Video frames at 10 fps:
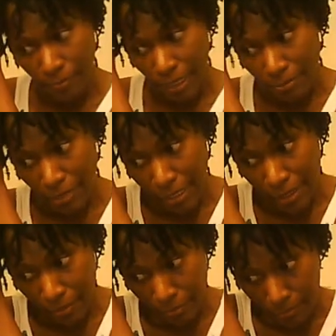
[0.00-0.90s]
I'm
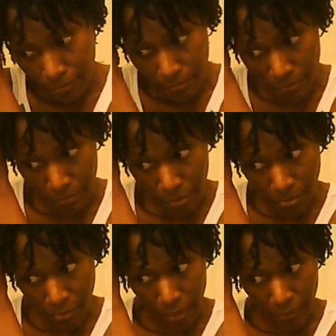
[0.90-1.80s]
liking the
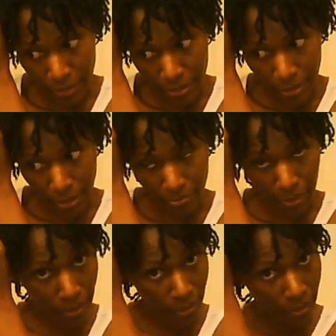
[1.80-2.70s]
progress that I'm
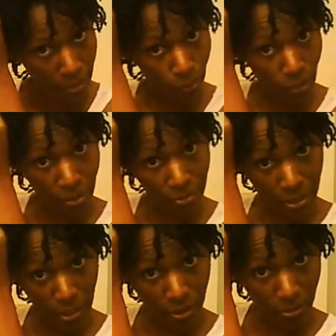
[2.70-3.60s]
making and what I'm
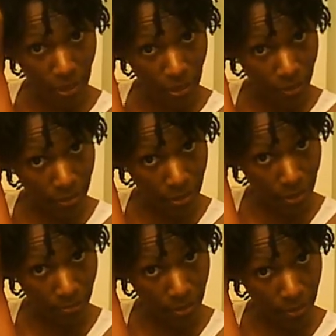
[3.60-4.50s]
seeing on my hair
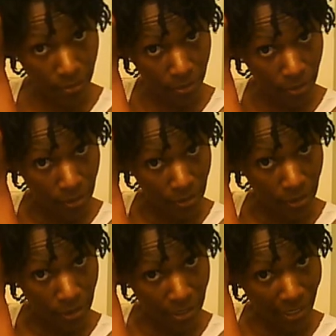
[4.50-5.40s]

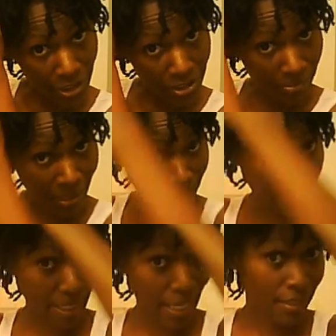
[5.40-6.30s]
I'm just about
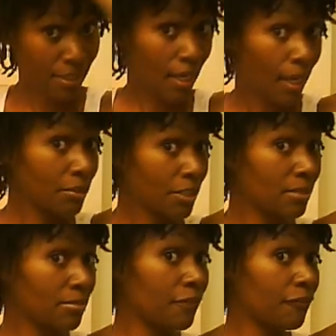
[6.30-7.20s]

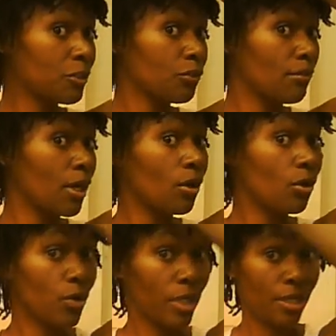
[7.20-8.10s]
finished with my
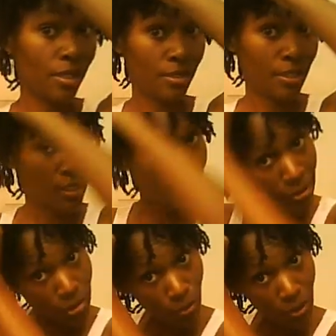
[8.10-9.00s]
whole head.
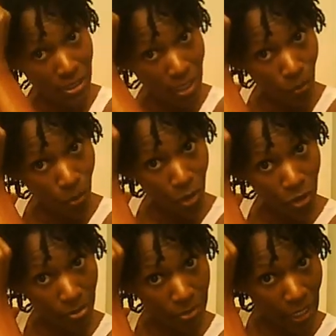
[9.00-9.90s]
So once I
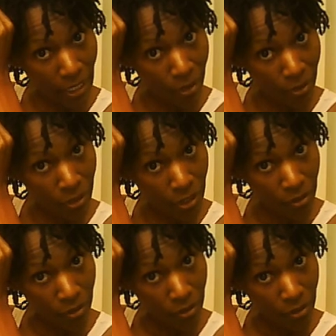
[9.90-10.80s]
water them down
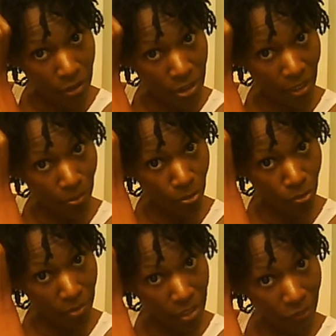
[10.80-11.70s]
and shampoo
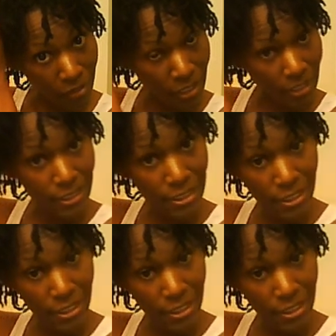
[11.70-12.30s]
them and everything, the